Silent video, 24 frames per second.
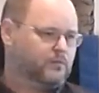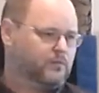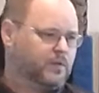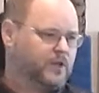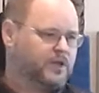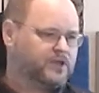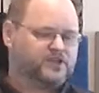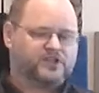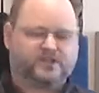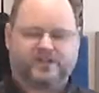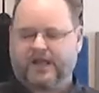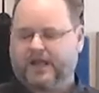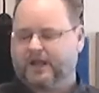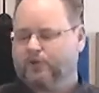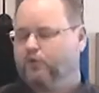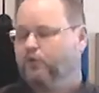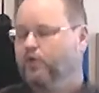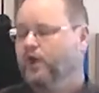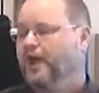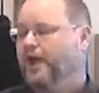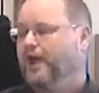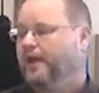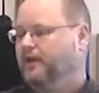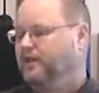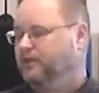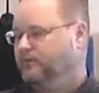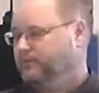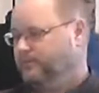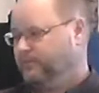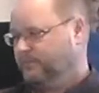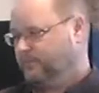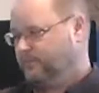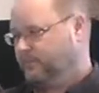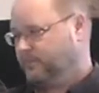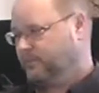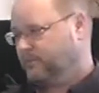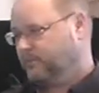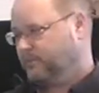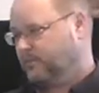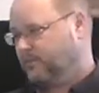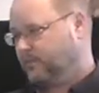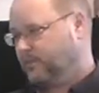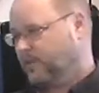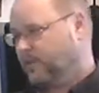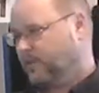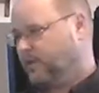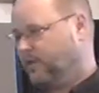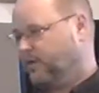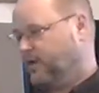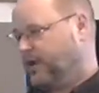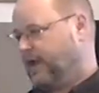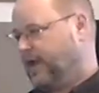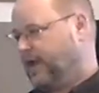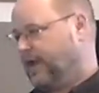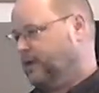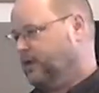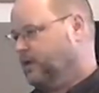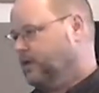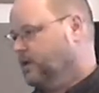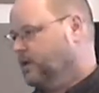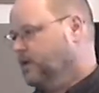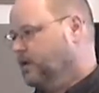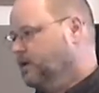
It stayed red. Okay?